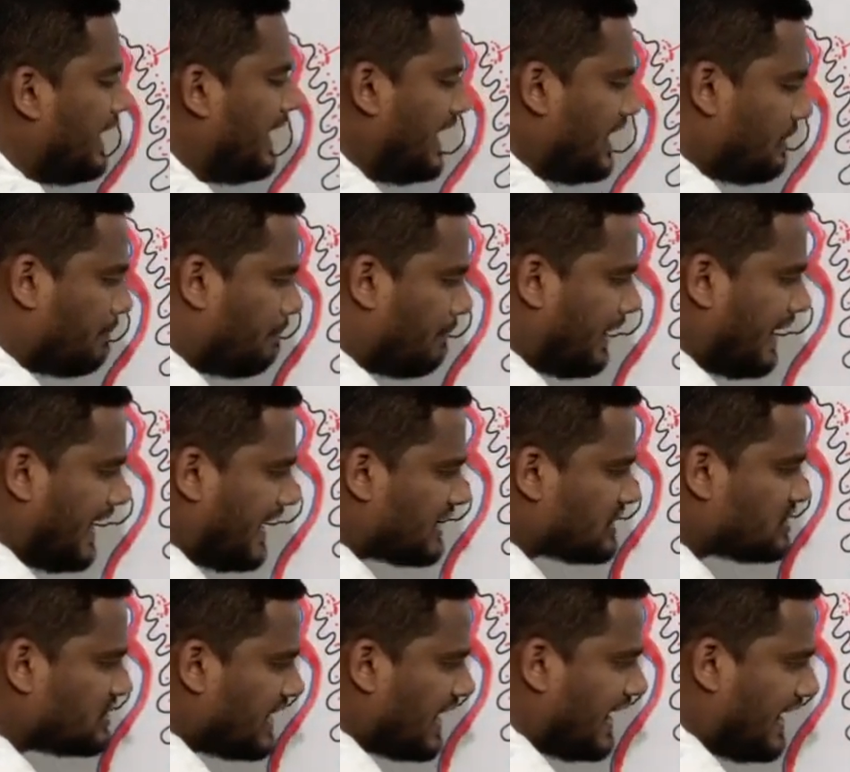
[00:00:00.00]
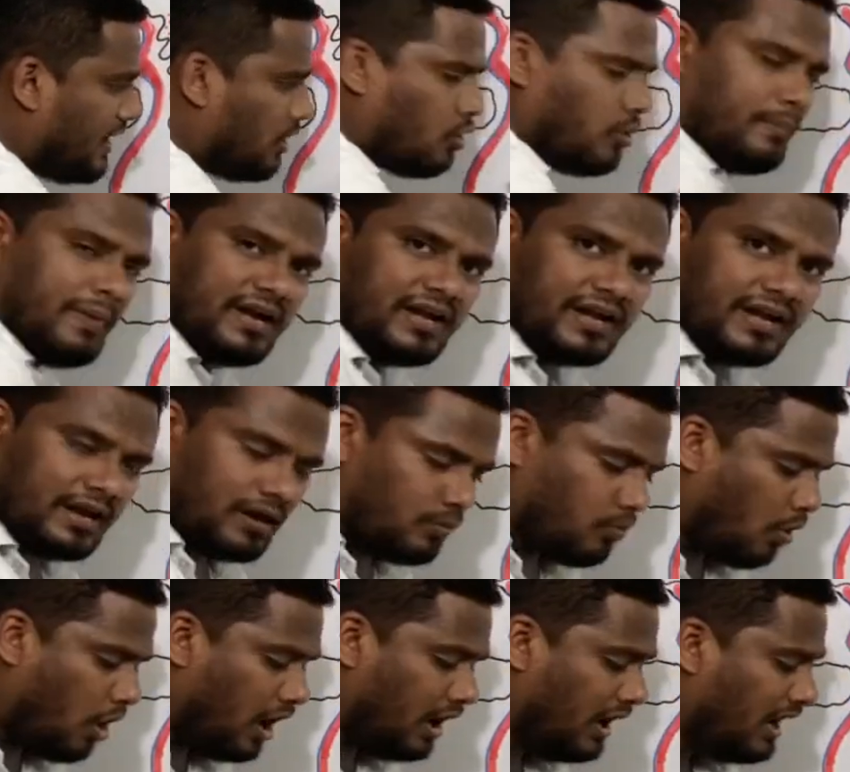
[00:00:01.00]
It breaks the endometrial
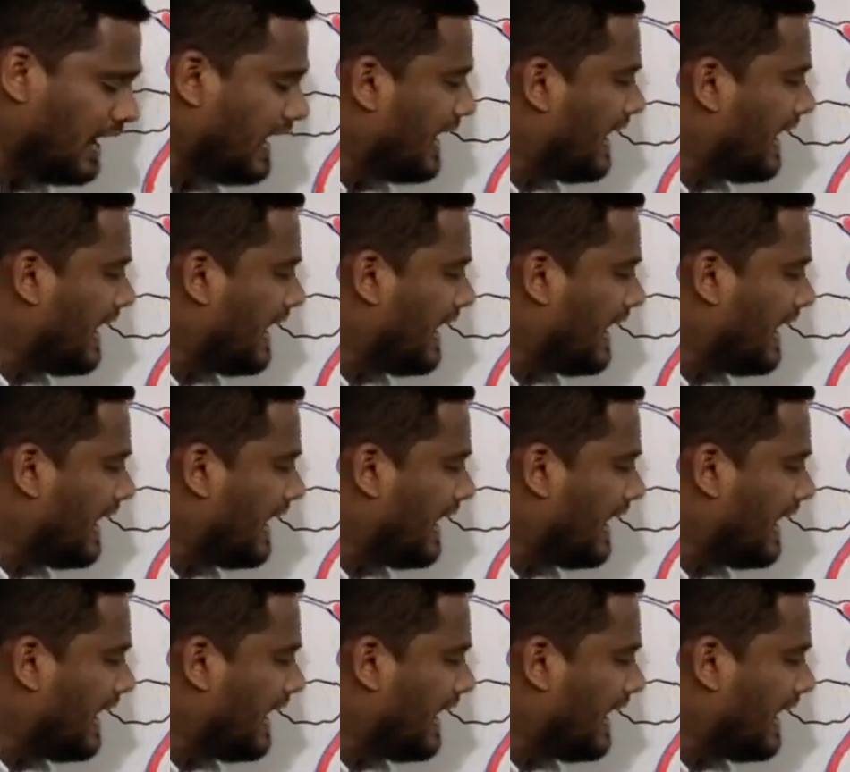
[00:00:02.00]
wall